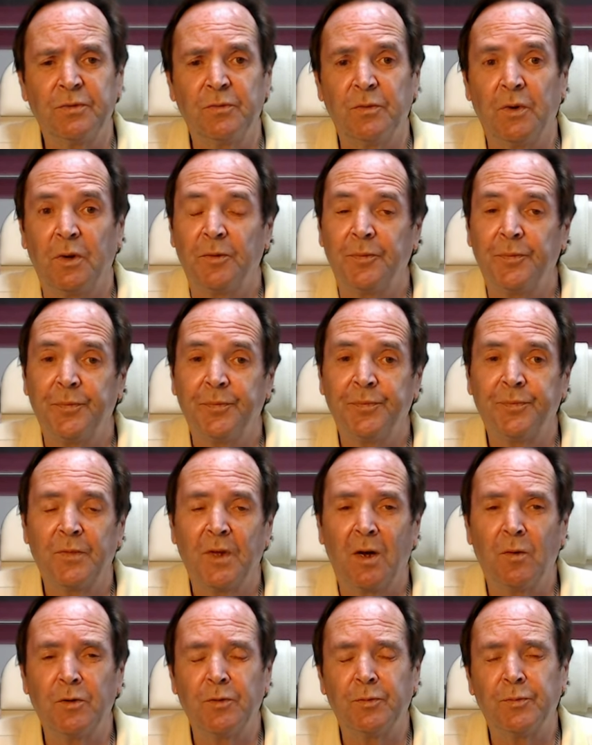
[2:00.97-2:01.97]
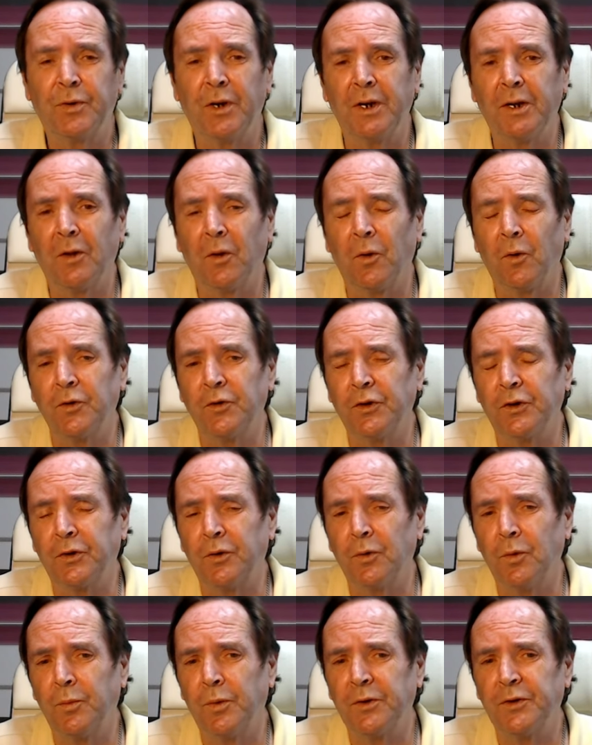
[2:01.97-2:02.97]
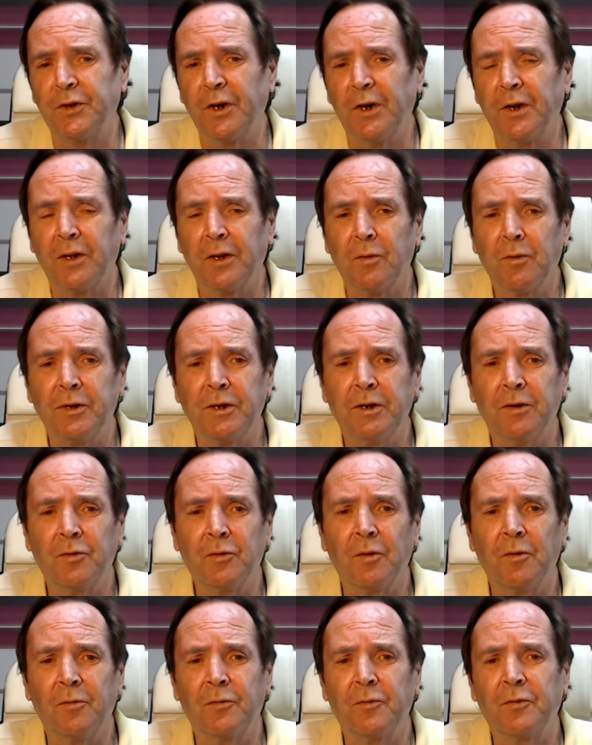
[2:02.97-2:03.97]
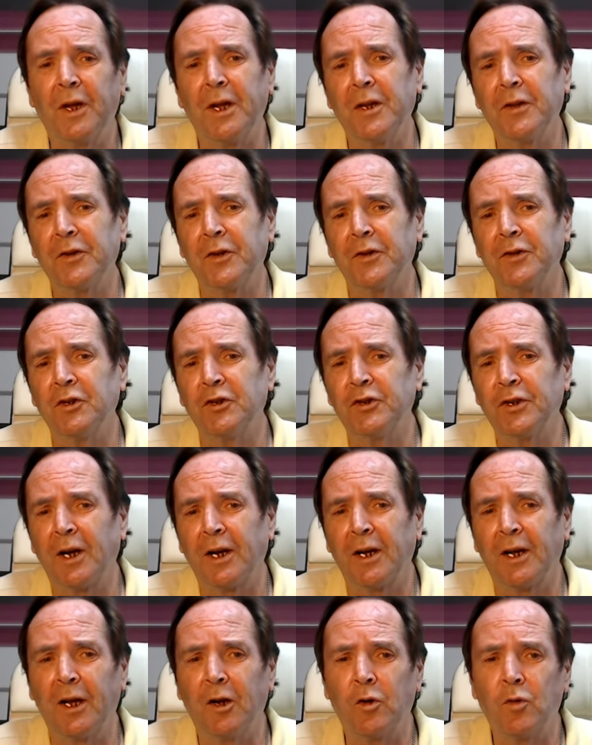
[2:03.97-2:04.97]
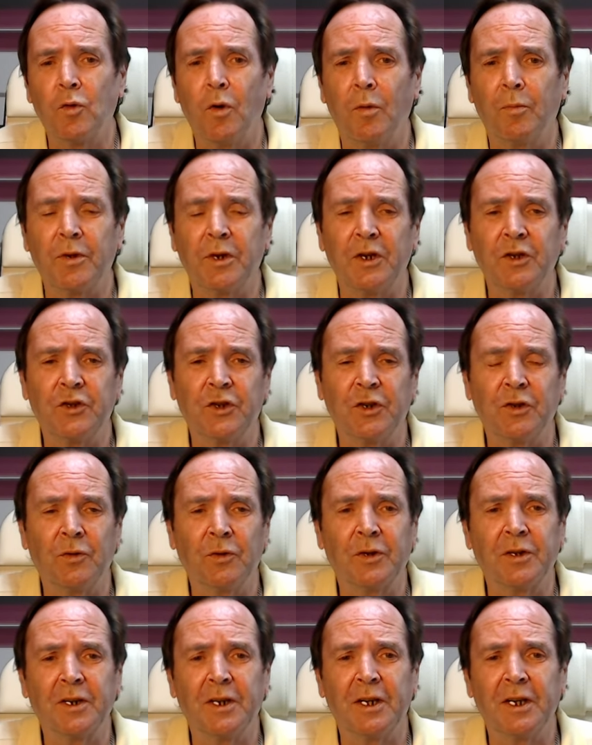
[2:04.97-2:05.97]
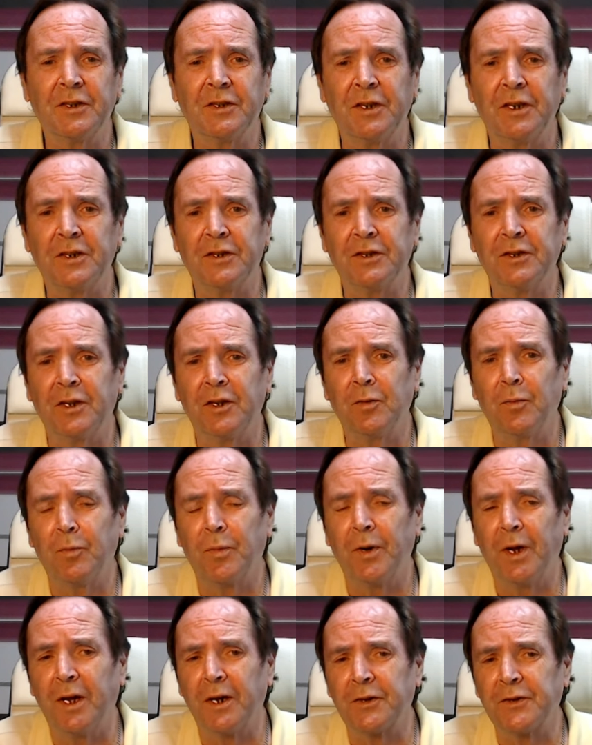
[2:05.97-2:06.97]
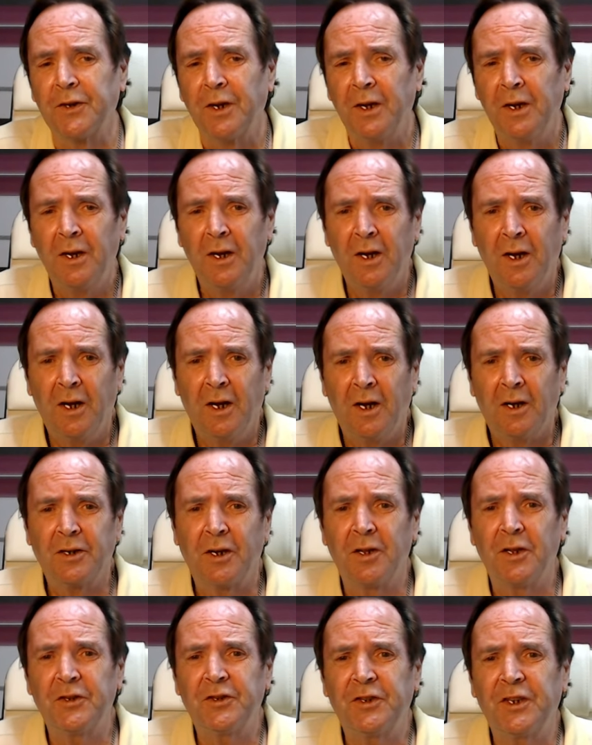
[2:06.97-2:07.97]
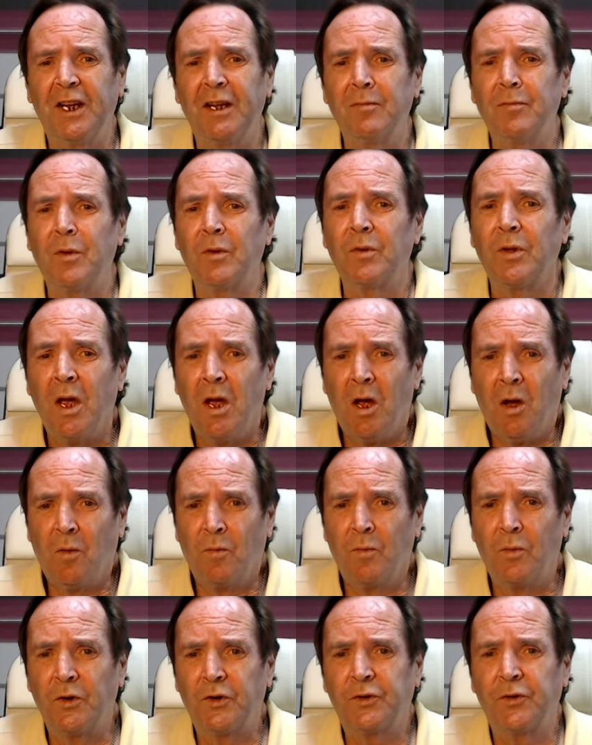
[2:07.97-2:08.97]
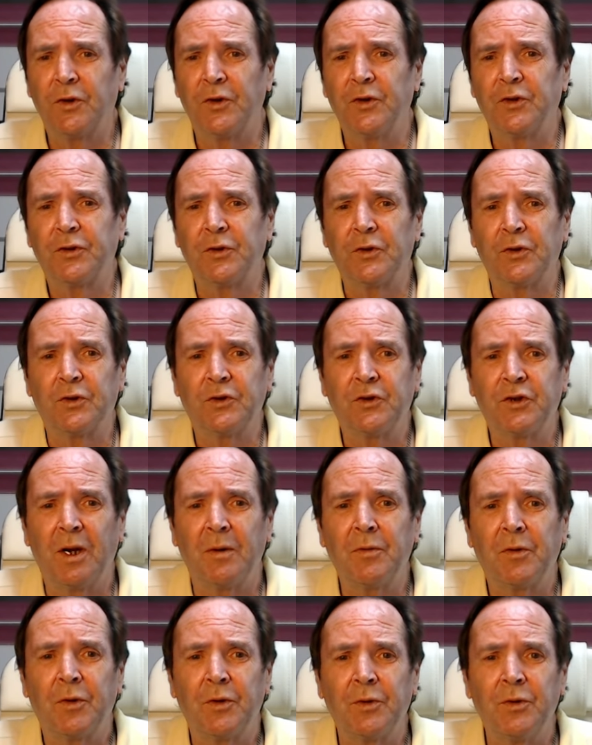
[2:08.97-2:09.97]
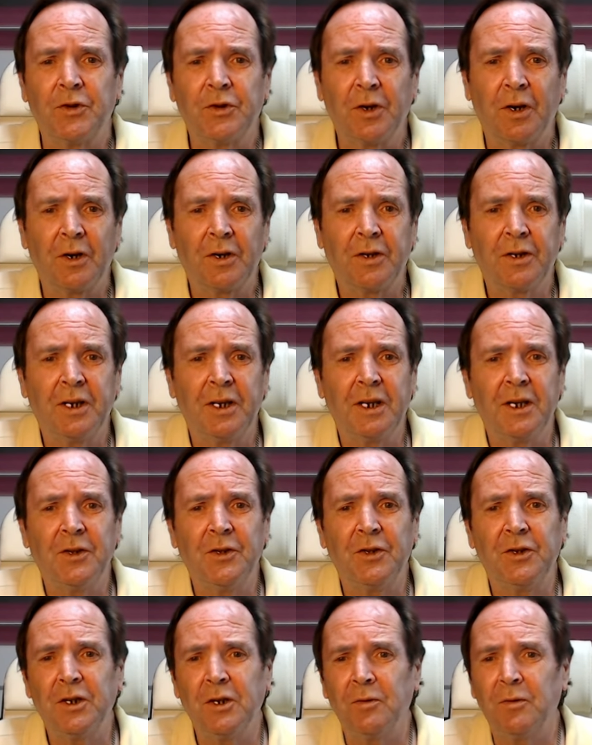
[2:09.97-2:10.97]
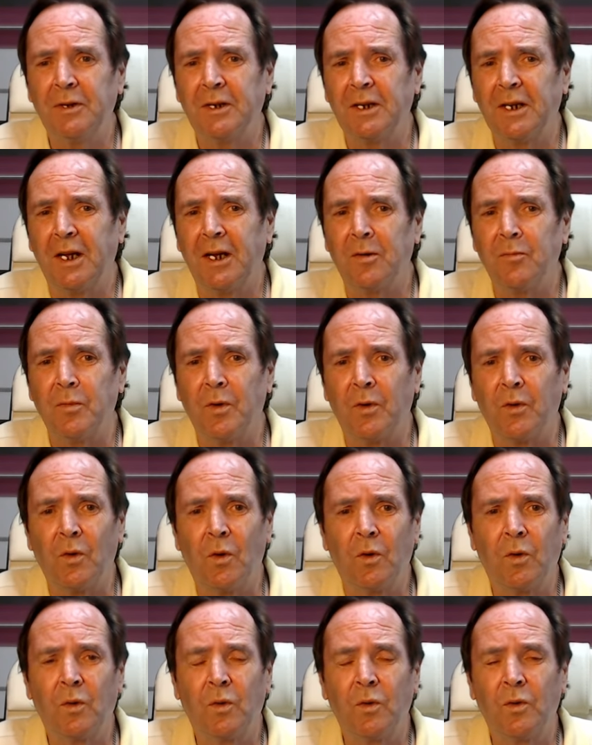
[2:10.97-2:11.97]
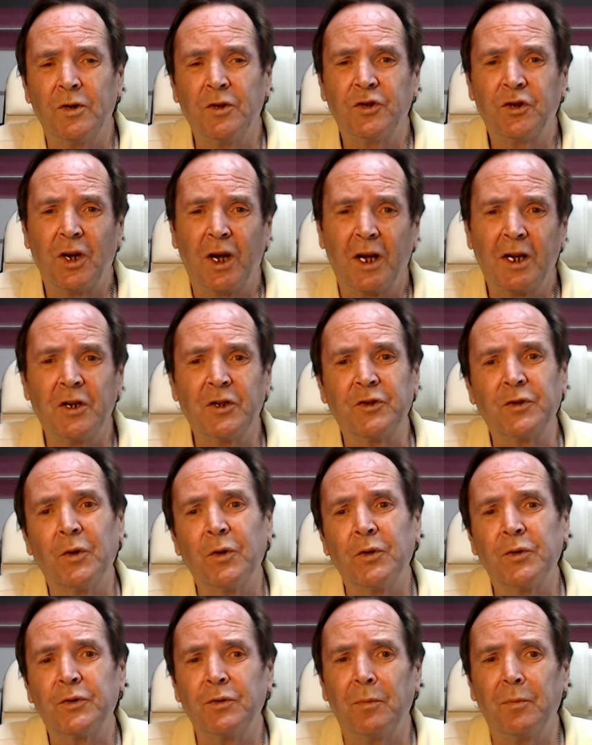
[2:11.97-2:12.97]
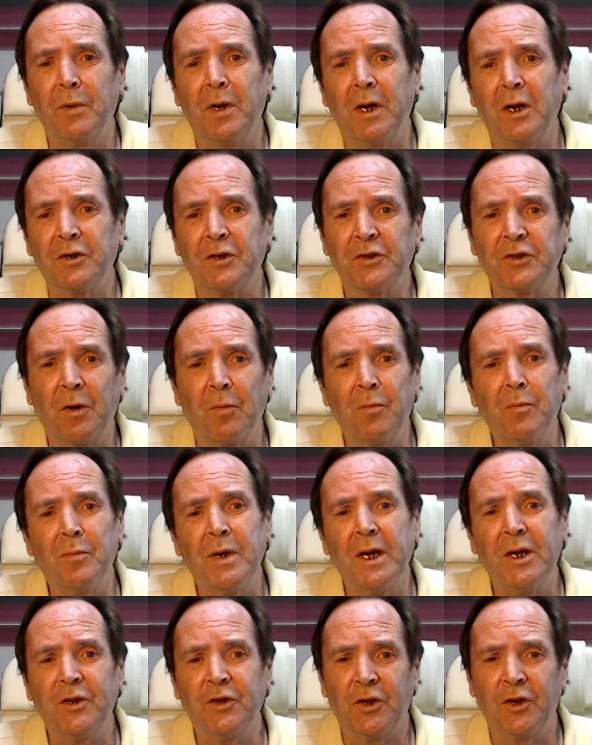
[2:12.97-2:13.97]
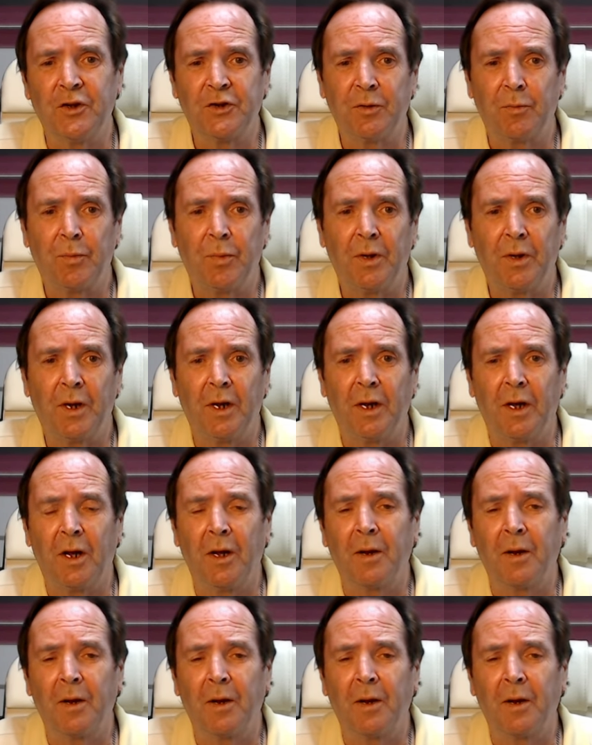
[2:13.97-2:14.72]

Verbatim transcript: Well, that was pretty logical, particularly when you've got friends in the Shanghai Cooperation Organization and the BRICS. Now, this enabled Moscow to source chips through Turkey, the UEA, Morocco, and China has also emerged as a major supplier.